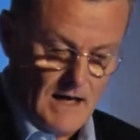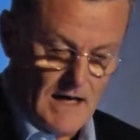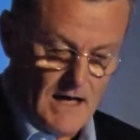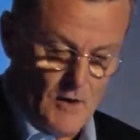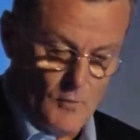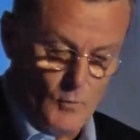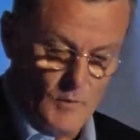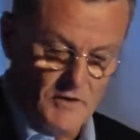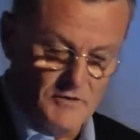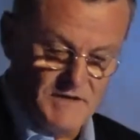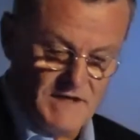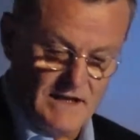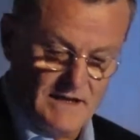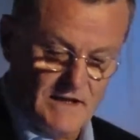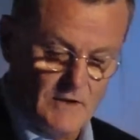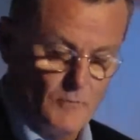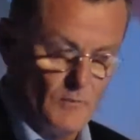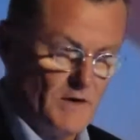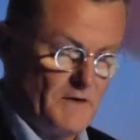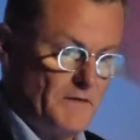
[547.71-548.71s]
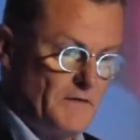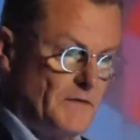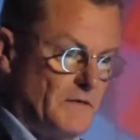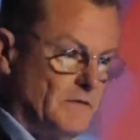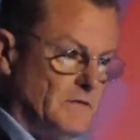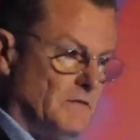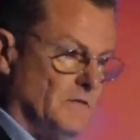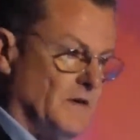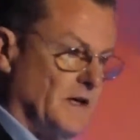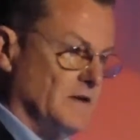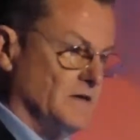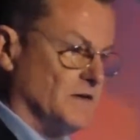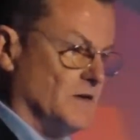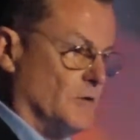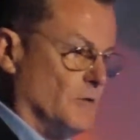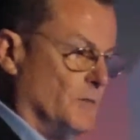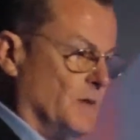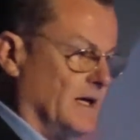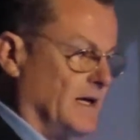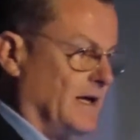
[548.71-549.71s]
we're dealing with things
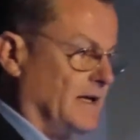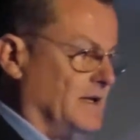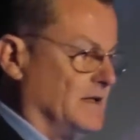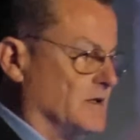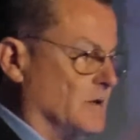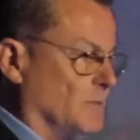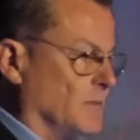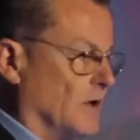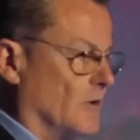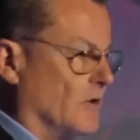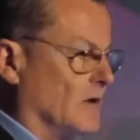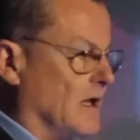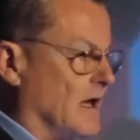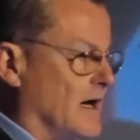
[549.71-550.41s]
that are beginning to blur